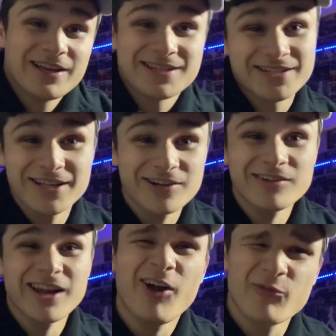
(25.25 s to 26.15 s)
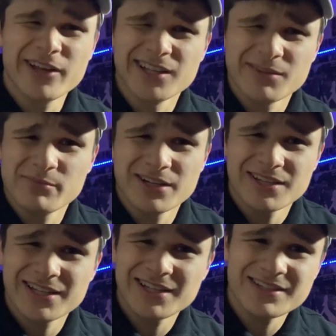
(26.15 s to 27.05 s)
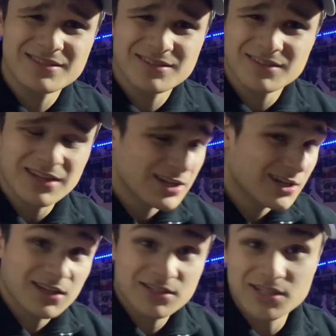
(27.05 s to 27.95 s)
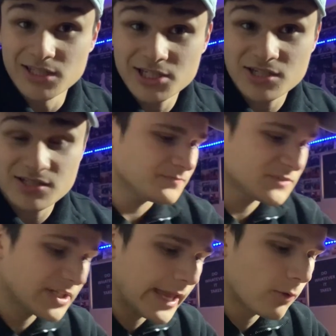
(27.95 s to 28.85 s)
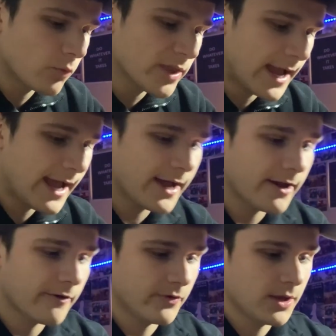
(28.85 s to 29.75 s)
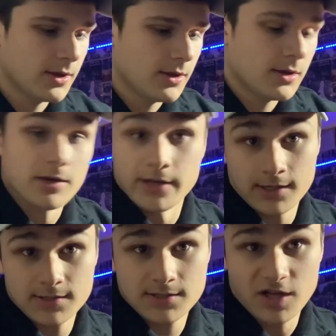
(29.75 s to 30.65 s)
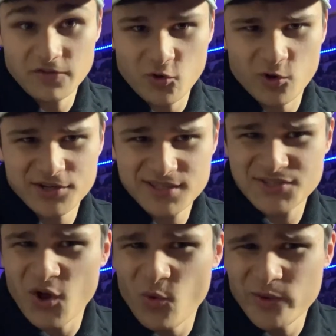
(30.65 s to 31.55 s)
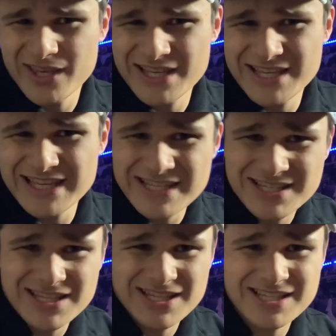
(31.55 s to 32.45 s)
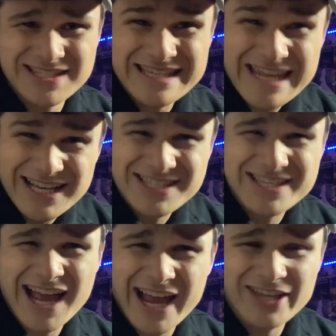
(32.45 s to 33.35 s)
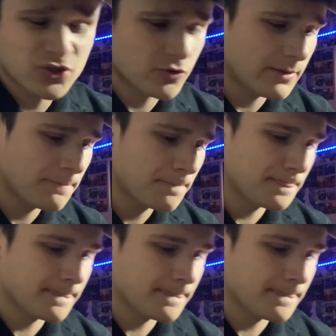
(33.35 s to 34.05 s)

Is it dinner? Not really, but it is delicious. Today we have Nick's, of course. That's all we eat is Nick's ice cream.